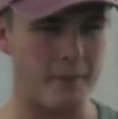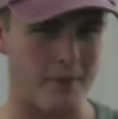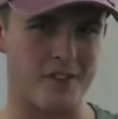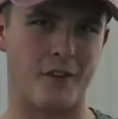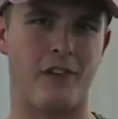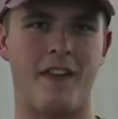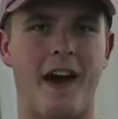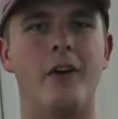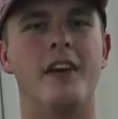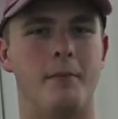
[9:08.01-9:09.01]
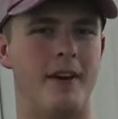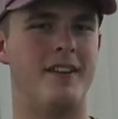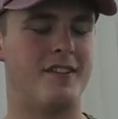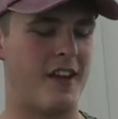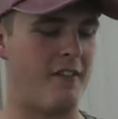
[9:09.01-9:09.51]
keeping stuff like that. I'll keep it
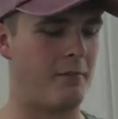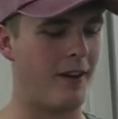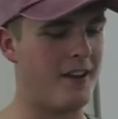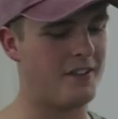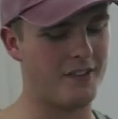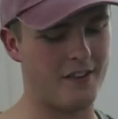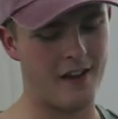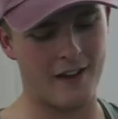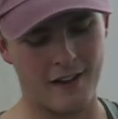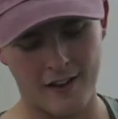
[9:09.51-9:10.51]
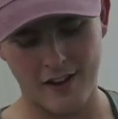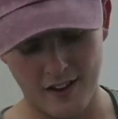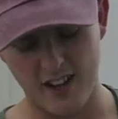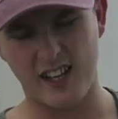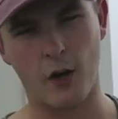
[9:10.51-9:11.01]
in a safe place and
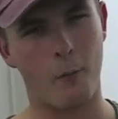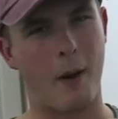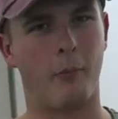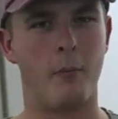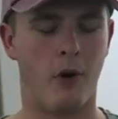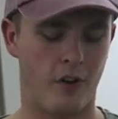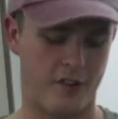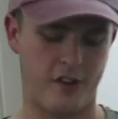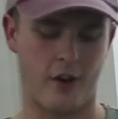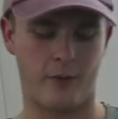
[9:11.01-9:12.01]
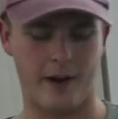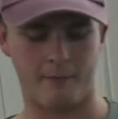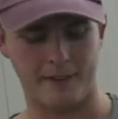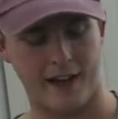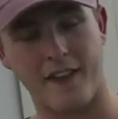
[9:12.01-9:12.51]
little memory box.
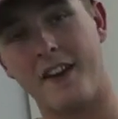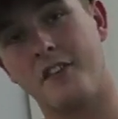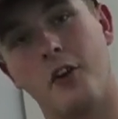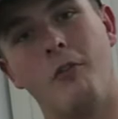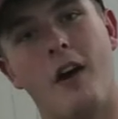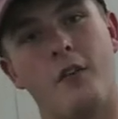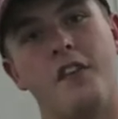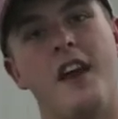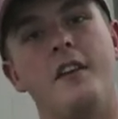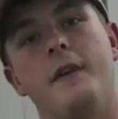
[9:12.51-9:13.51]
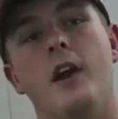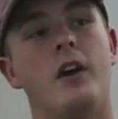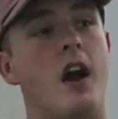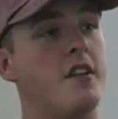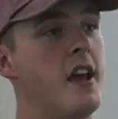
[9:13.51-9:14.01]
So yeah, that is gonna round off today's video,
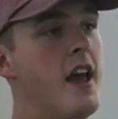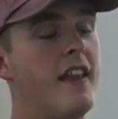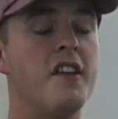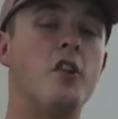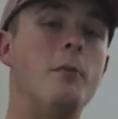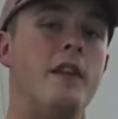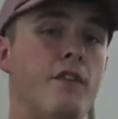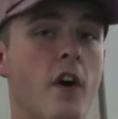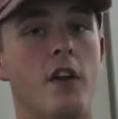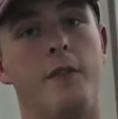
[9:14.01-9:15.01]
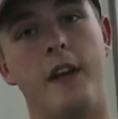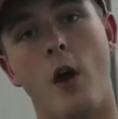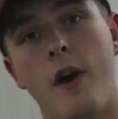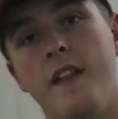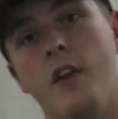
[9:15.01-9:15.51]
guys. That is gonna be the first
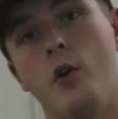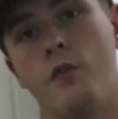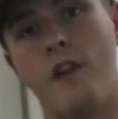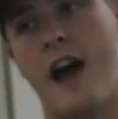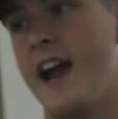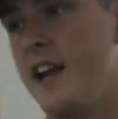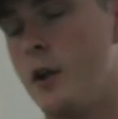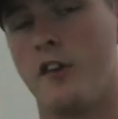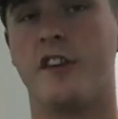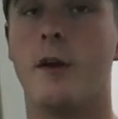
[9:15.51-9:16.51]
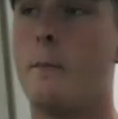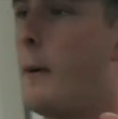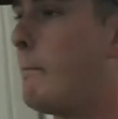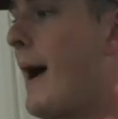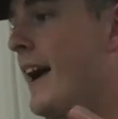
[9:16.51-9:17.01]
video in the new flat in
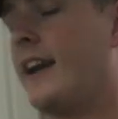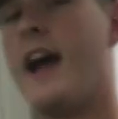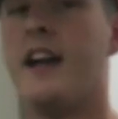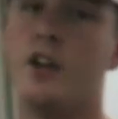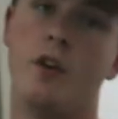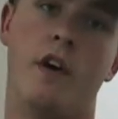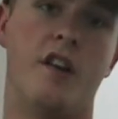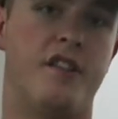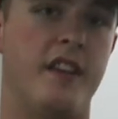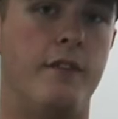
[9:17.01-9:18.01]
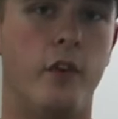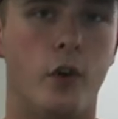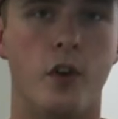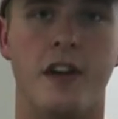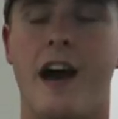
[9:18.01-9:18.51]
Nottingham, back at university for
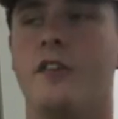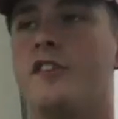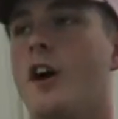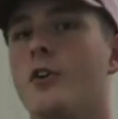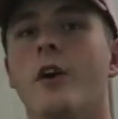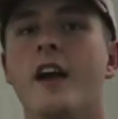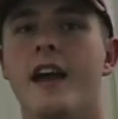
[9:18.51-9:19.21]
good now. So